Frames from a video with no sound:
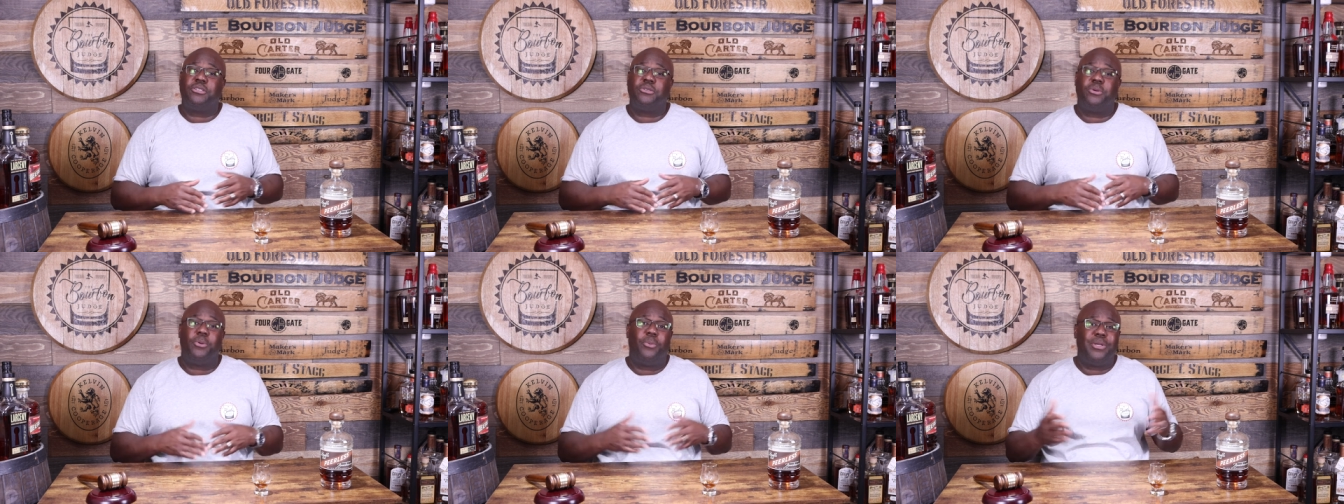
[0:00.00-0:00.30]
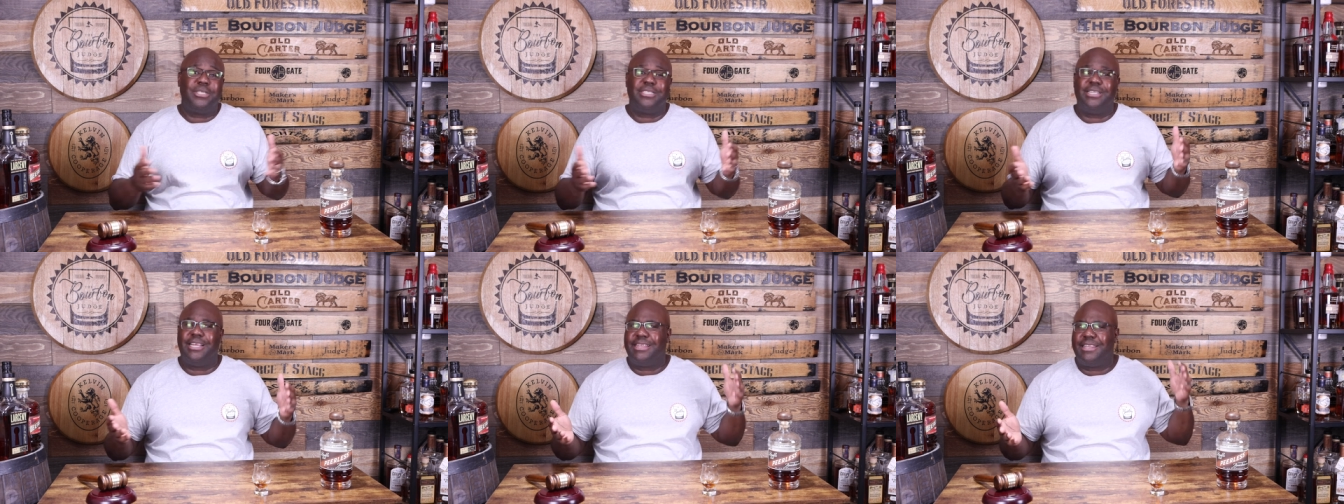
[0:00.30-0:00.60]
So it
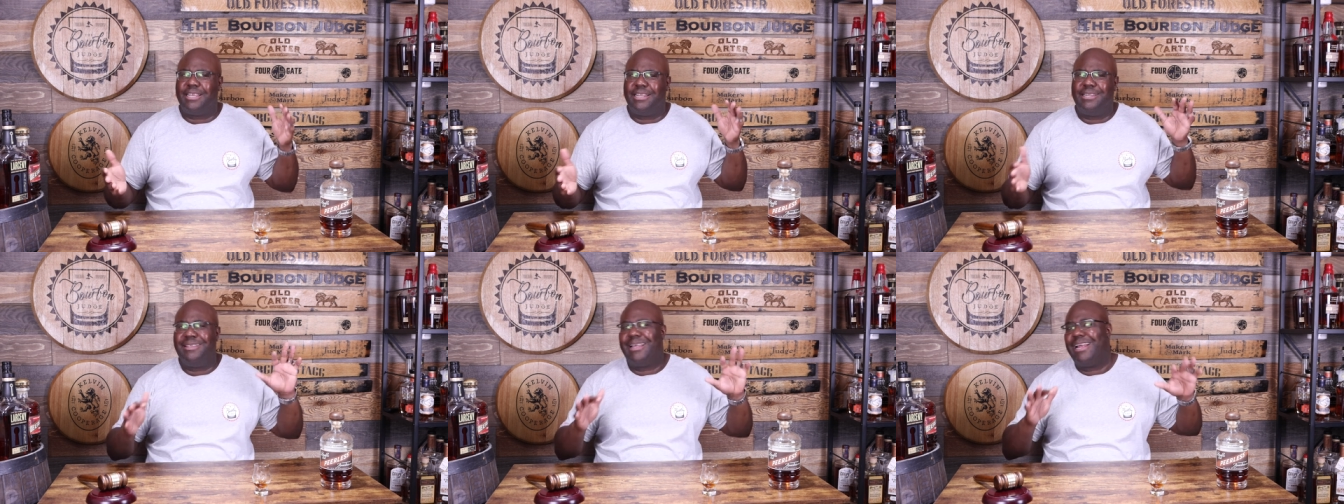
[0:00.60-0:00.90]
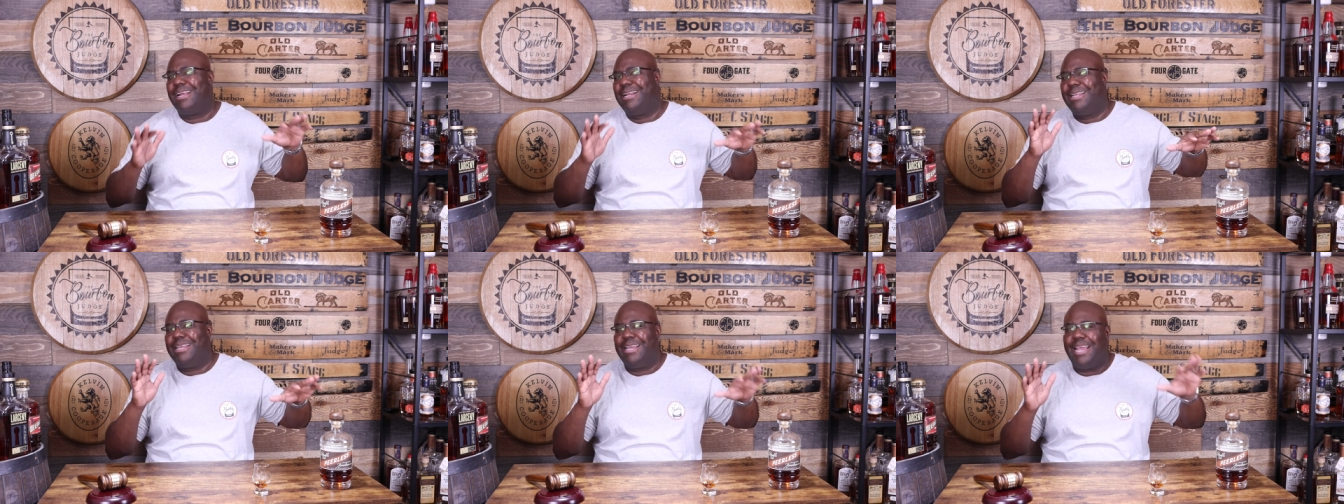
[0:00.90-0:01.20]
wasn't like the
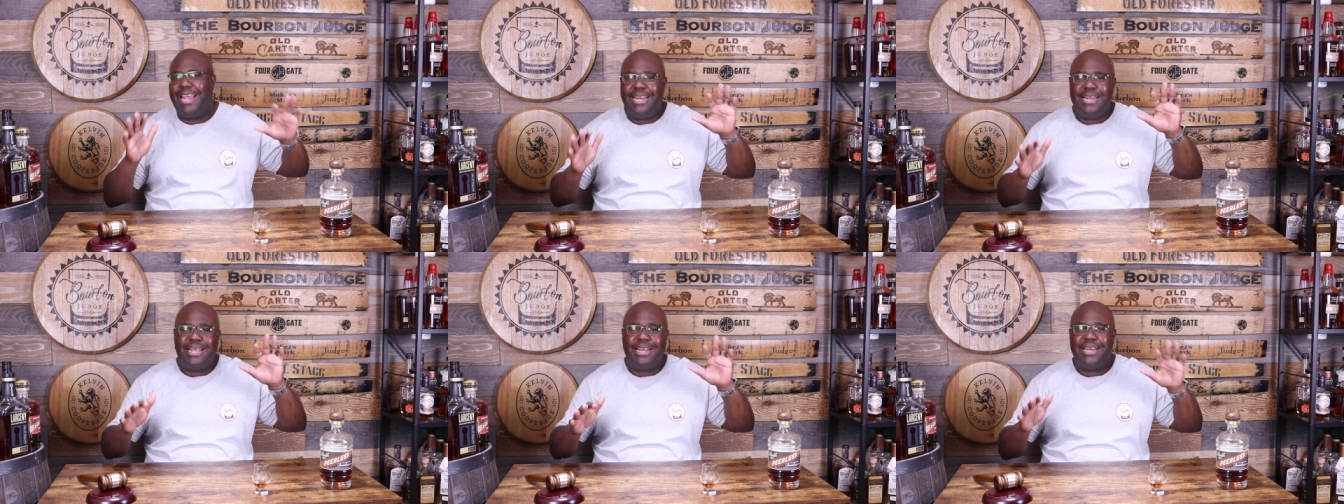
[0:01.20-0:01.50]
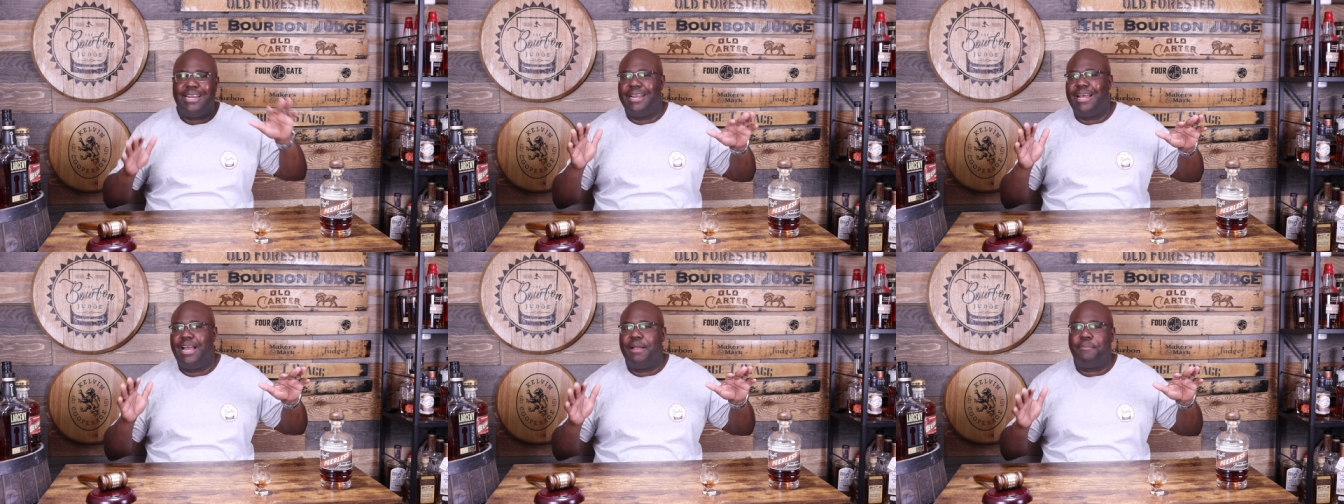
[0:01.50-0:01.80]
98,
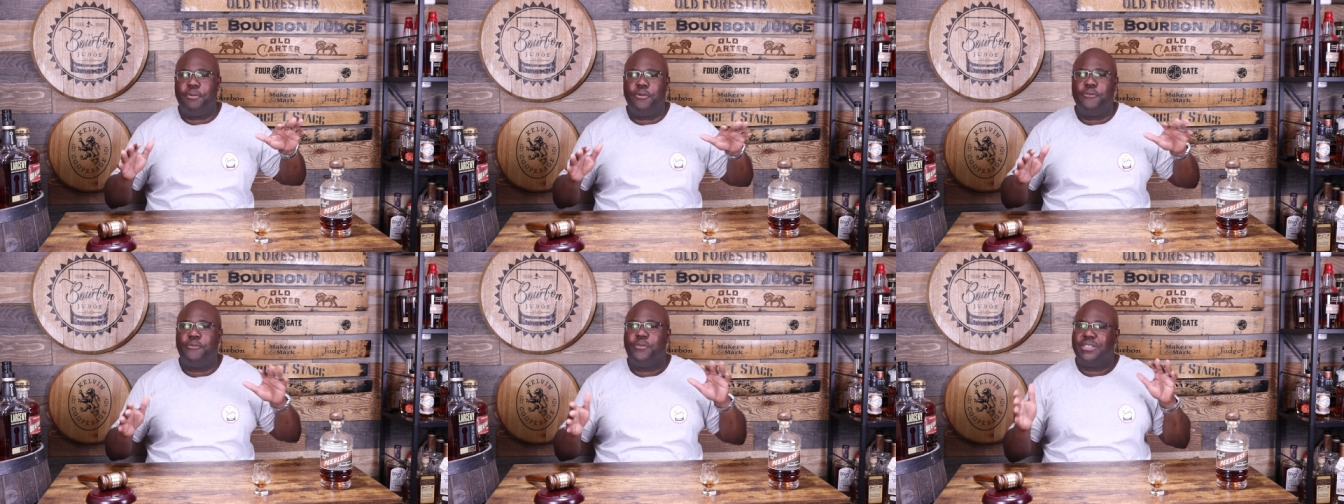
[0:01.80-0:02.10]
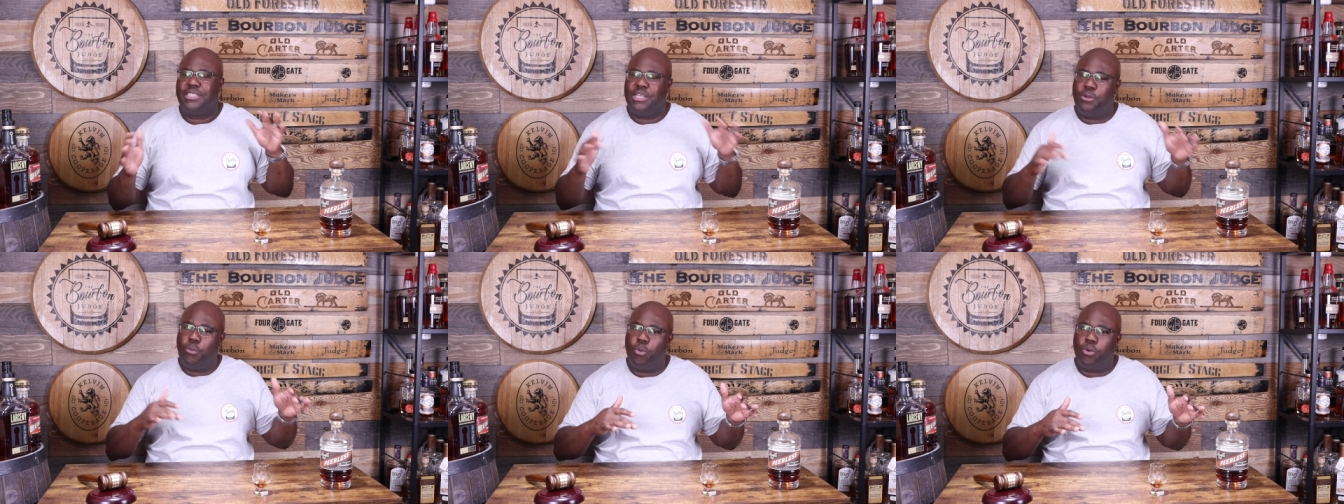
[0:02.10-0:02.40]
99 proof
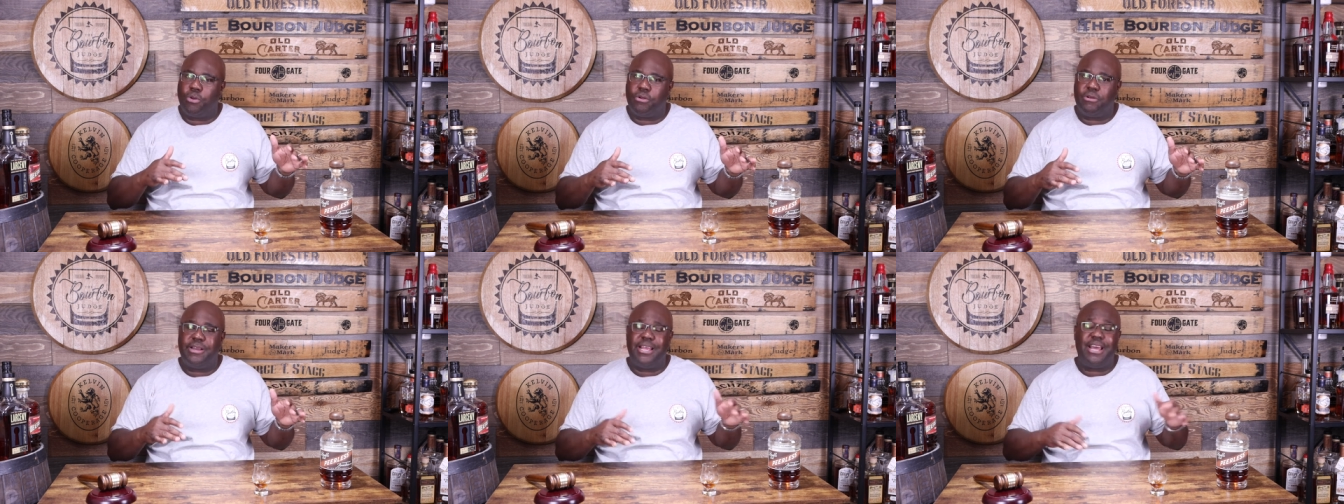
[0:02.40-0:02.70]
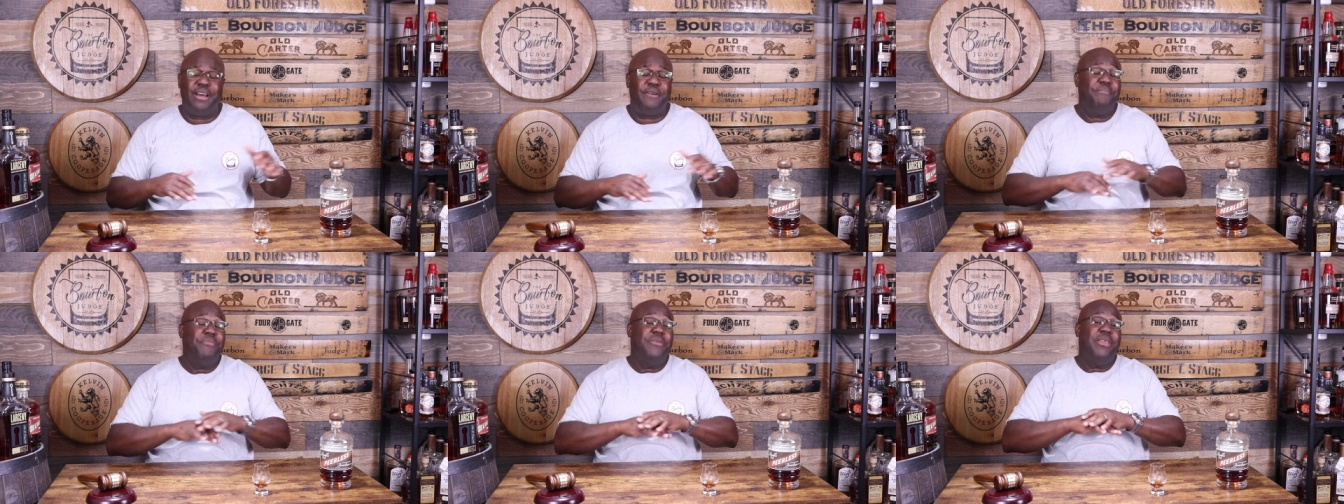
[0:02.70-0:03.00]
once they watered it
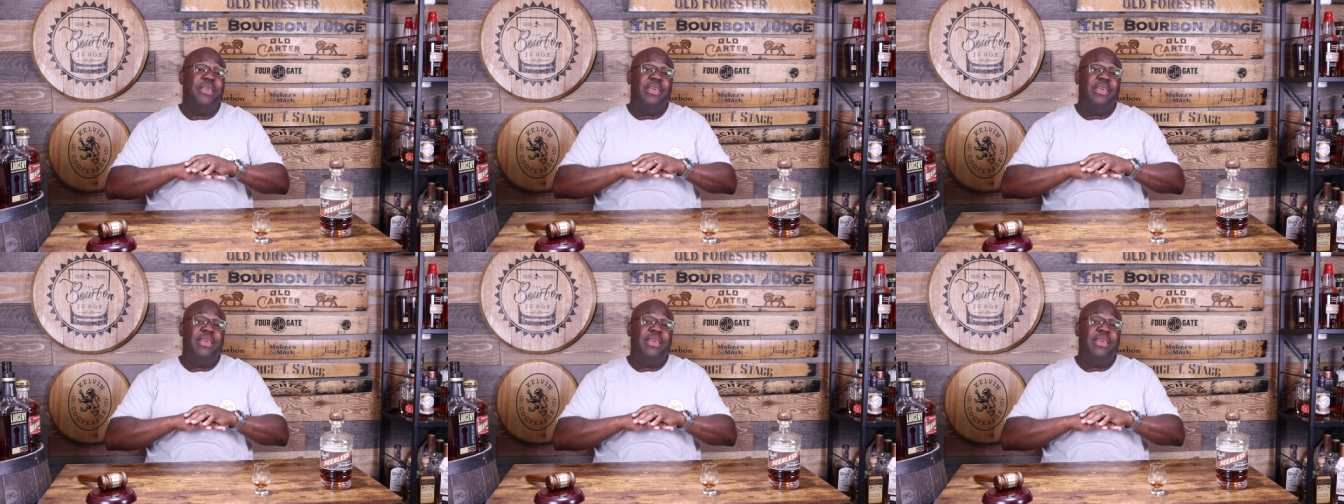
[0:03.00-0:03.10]
down.